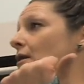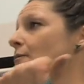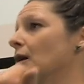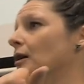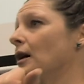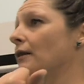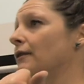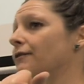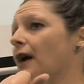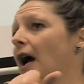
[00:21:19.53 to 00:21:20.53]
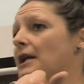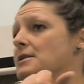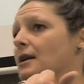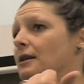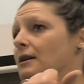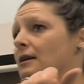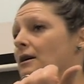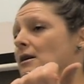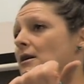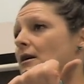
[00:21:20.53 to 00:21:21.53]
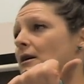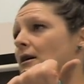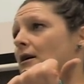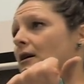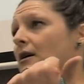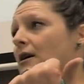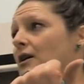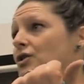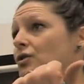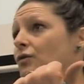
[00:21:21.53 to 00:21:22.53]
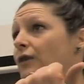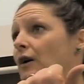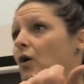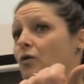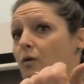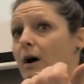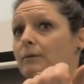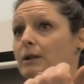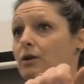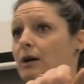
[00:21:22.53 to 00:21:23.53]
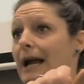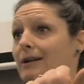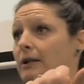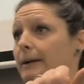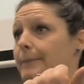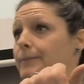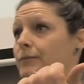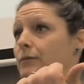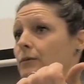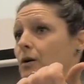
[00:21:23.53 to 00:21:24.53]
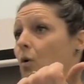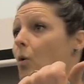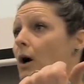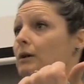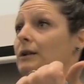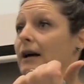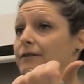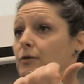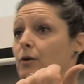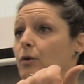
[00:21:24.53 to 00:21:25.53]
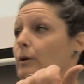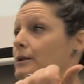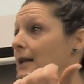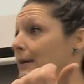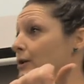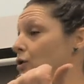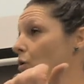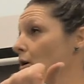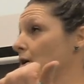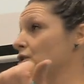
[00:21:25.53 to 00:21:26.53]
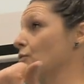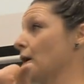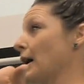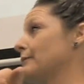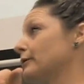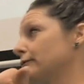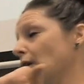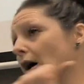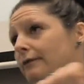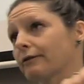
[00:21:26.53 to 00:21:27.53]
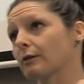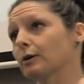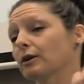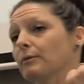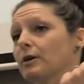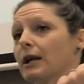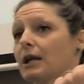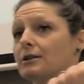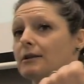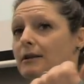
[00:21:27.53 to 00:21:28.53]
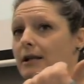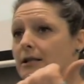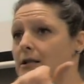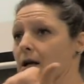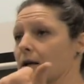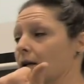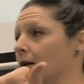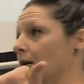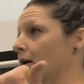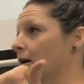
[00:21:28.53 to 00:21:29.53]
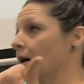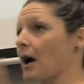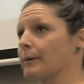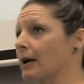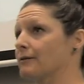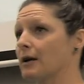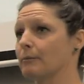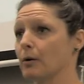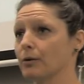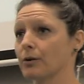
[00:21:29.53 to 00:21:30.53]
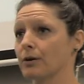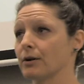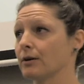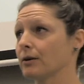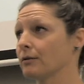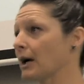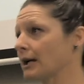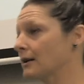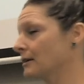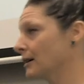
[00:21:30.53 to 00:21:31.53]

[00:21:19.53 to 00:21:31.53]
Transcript: in the middle of a fight because you felt overwhelmed and couldn't handle it? or left a room and slammed the door because you want to have a nonverbal communication that they suck. I mean, I've done both. Right.